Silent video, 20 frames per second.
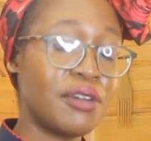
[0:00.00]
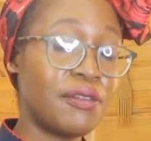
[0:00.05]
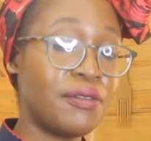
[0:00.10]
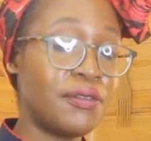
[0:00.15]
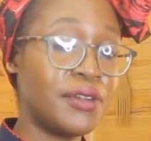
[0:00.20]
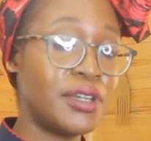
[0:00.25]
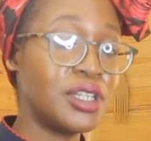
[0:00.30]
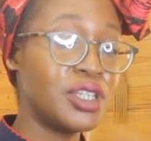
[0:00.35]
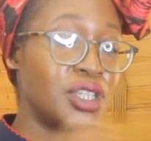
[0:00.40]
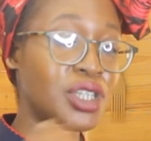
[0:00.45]
I've
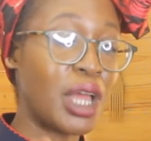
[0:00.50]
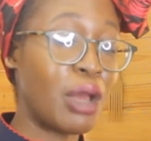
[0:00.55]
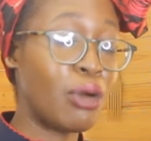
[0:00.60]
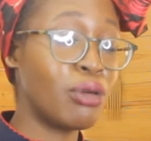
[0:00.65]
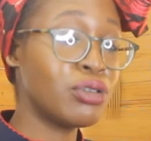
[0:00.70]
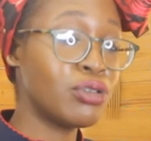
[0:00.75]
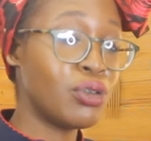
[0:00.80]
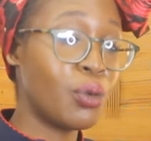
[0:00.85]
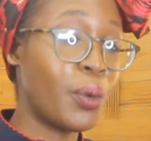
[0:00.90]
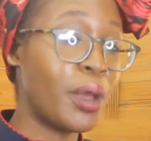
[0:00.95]
finished. I
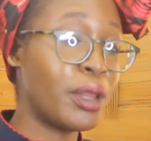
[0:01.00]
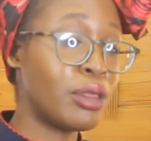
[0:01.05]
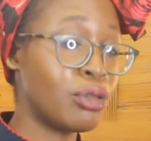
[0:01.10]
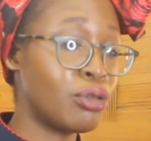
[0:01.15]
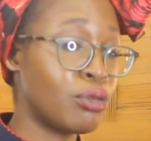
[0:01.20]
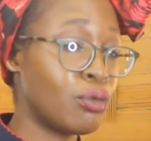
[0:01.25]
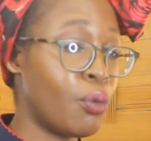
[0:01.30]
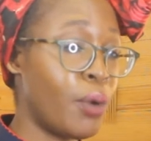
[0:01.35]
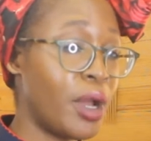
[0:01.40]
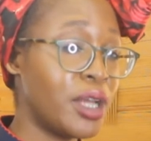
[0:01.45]
also went
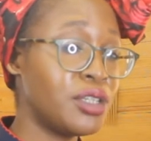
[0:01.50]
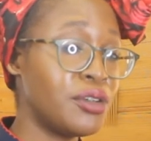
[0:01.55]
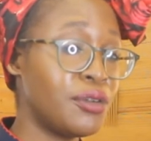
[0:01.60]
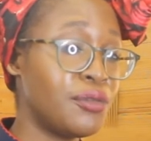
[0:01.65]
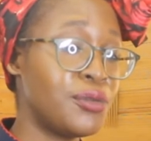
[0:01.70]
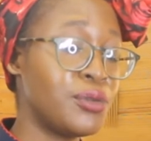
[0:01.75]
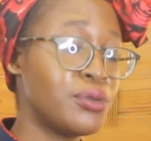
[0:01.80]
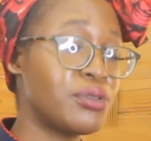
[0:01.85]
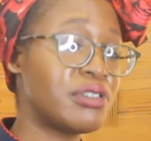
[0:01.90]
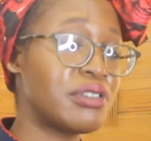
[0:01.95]
through quite a
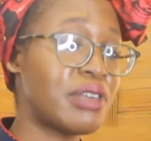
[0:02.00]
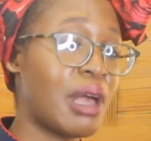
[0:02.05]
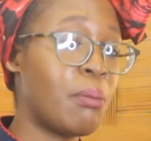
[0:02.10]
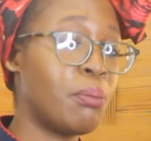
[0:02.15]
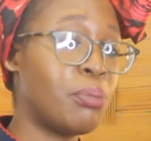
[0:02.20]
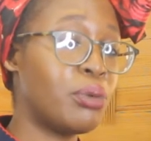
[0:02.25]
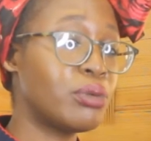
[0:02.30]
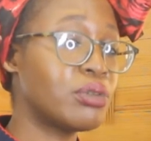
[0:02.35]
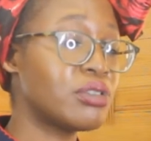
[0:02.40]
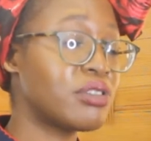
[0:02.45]
few
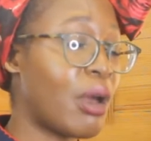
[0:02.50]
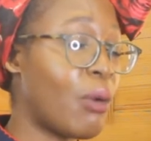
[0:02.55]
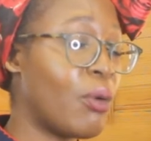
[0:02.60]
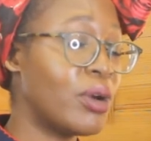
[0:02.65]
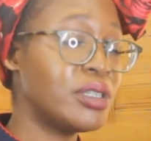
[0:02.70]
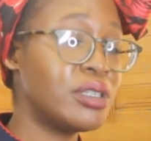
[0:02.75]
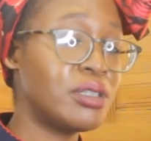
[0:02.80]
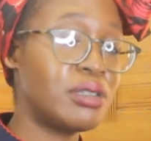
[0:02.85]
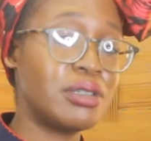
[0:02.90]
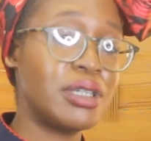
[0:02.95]
samples. I
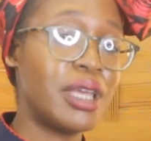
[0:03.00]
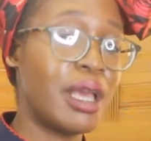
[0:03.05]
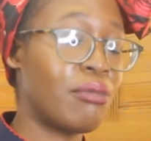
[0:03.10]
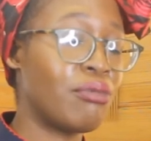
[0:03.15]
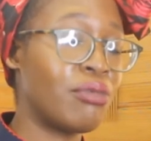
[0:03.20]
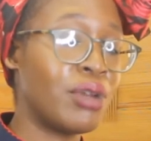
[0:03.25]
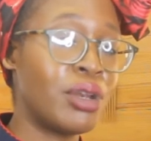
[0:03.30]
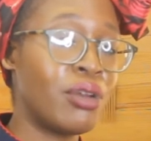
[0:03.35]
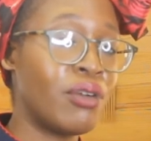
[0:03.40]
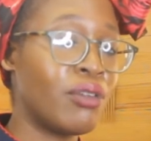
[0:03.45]
wanted to get
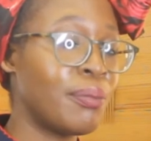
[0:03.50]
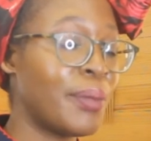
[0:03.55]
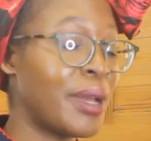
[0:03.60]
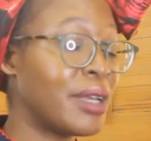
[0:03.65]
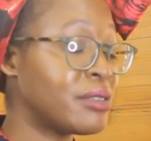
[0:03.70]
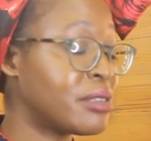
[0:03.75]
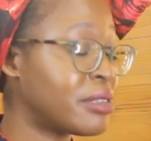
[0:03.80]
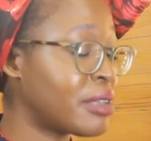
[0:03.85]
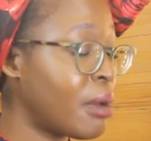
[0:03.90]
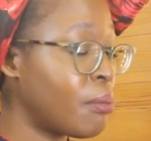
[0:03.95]
rid of
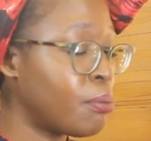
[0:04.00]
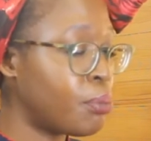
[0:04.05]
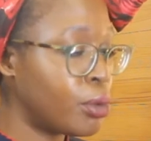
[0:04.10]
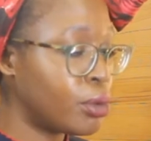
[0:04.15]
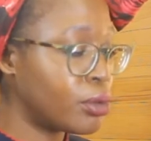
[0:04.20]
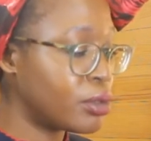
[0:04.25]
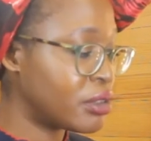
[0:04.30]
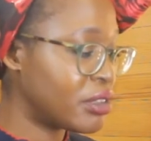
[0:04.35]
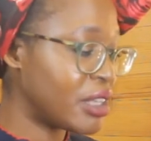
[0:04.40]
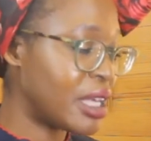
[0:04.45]
my
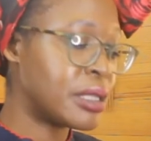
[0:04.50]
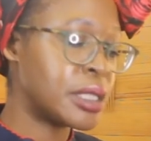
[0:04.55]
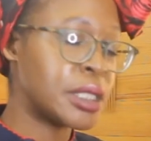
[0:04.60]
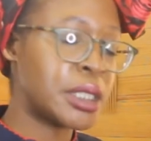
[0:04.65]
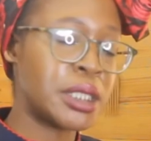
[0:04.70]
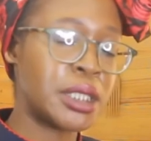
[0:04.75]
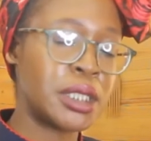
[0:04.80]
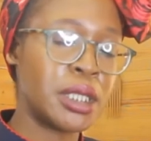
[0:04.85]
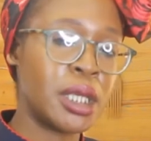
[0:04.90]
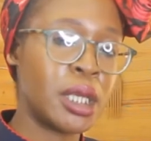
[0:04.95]
samples and
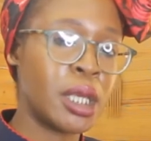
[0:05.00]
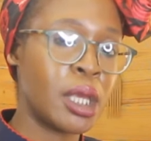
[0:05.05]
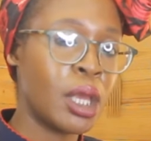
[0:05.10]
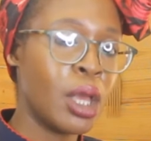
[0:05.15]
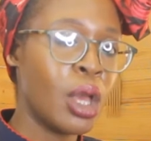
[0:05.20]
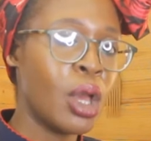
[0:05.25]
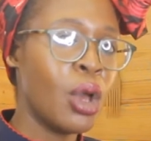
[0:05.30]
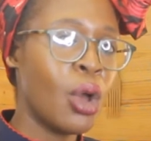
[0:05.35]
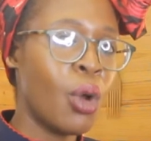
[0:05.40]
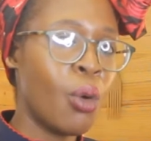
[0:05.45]
see
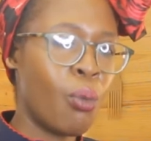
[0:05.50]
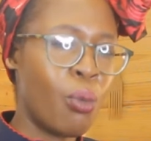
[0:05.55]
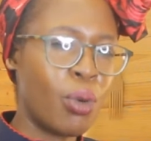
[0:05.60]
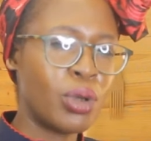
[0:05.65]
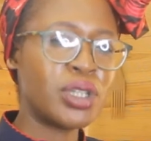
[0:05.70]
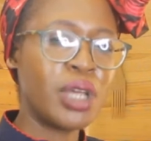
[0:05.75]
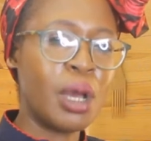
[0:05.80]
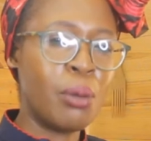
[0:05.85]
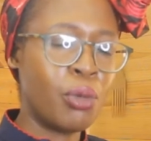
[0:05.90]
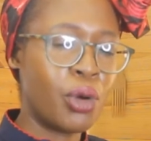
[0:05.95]

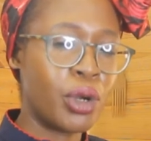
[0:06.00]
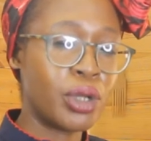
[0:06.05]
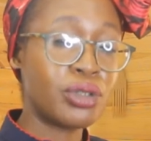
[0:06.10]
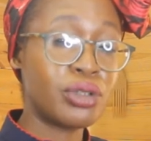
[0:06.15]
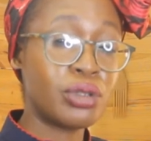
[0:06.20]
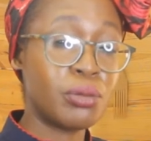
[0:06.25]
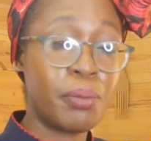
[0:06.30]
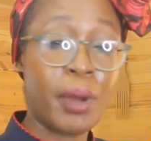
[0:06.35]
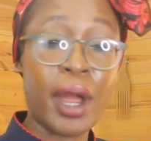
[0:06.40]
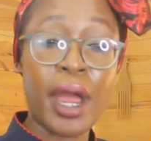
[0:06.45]
what I'm going
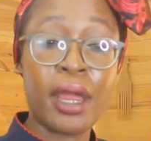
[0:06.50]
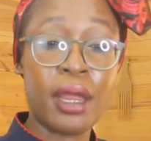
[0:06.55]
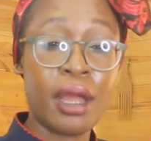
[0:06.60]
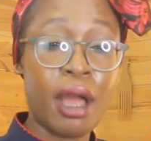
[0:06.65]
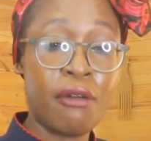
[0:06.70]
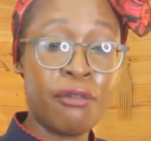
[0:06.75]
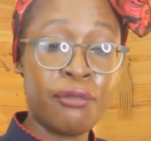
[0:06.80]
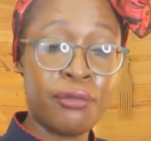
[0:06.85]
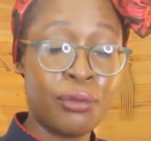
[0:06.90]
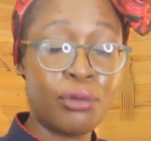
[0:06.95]
to buy
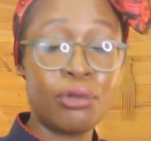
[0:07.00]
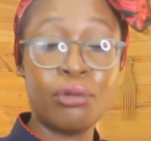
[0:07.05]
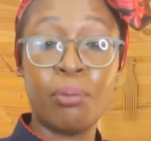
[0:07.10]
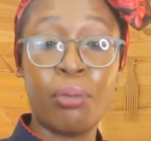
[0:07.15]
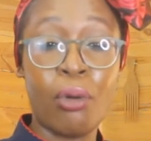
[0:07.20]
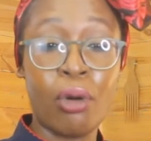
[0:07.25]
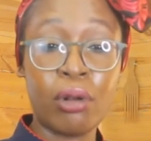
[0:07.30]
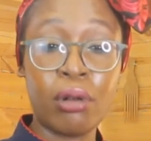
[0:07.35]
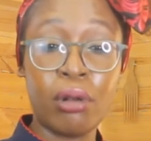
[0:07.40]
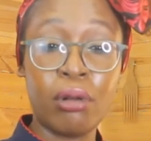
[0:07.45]
a full
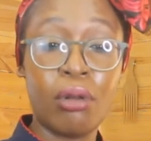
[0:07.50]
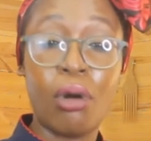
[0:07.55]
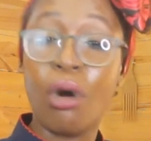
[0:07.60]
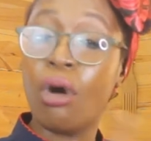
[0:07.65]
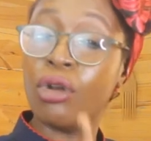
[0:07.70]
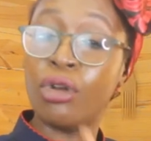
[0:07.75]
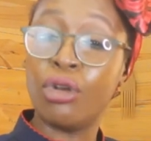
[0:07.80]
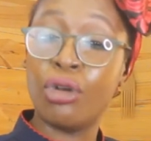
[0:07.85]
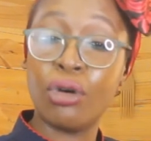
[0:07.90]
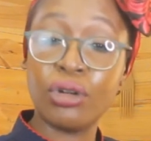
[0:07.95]
bottle
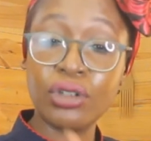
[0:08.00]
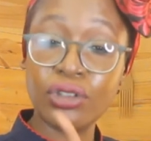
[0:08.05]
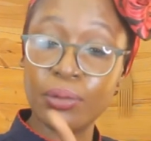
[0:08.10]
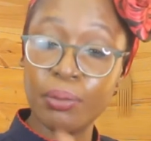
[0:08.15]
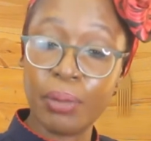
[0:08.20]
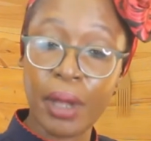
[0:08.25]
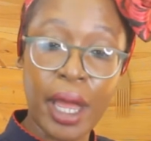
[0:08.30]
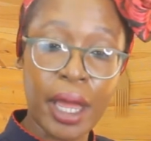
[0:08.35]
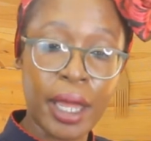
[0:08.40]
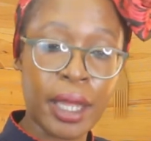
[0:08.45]
or not
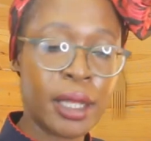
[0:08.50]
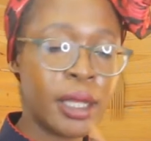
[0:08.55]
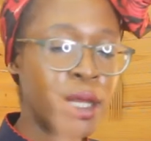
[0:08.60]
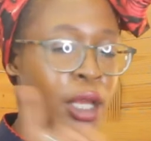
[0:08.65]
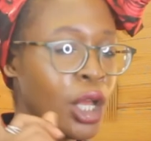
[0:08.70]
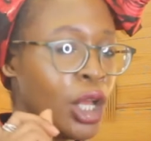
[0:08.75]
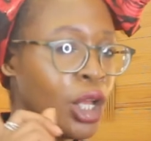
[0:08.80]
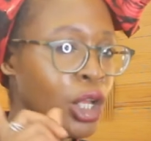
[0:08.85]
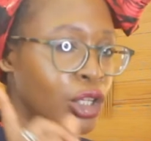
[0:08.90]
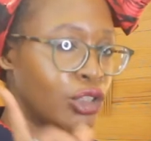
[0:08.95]
buy.
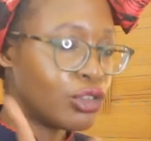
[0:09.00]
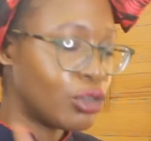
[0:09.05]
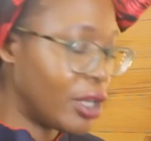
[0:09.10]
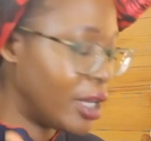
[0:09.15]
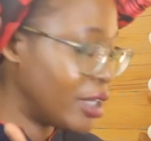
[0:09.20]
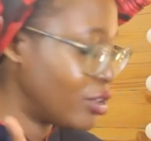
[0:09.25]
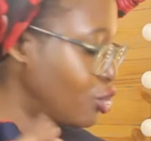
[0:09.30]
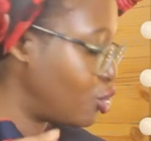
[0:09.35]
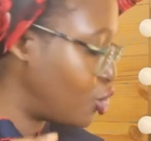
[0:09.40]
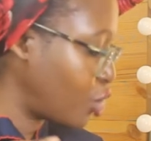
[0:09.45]
So
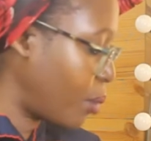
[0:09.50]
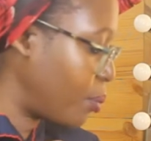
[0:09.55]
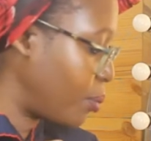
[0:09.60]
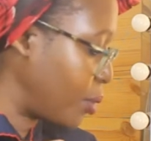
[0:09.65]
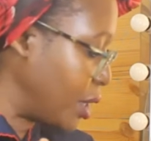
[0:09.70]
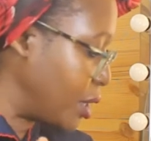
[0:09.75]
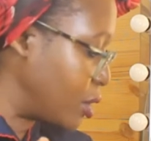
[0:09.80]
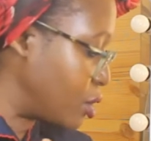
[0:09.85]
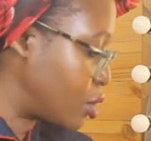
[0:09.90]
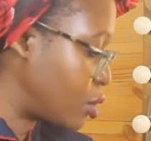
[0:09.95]
let's
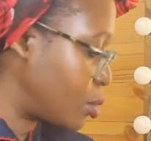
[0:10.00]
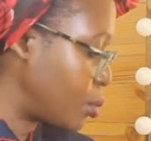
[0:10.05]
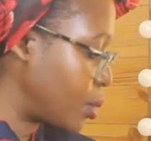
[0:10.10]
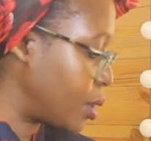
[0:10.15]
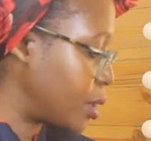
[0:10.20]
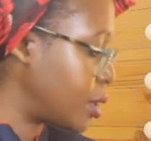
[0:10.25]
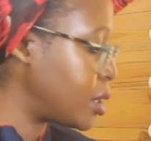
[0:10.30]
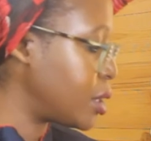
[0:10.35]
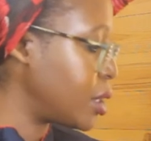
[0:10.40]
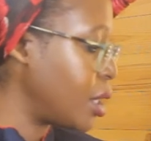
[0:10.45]
jump into
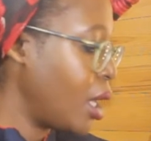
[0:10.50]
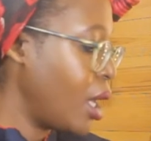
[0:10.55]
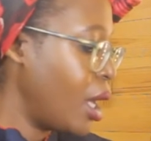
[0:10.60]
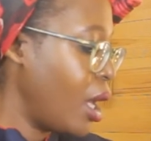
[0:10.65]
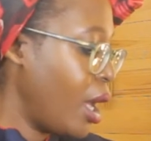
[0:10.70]
it.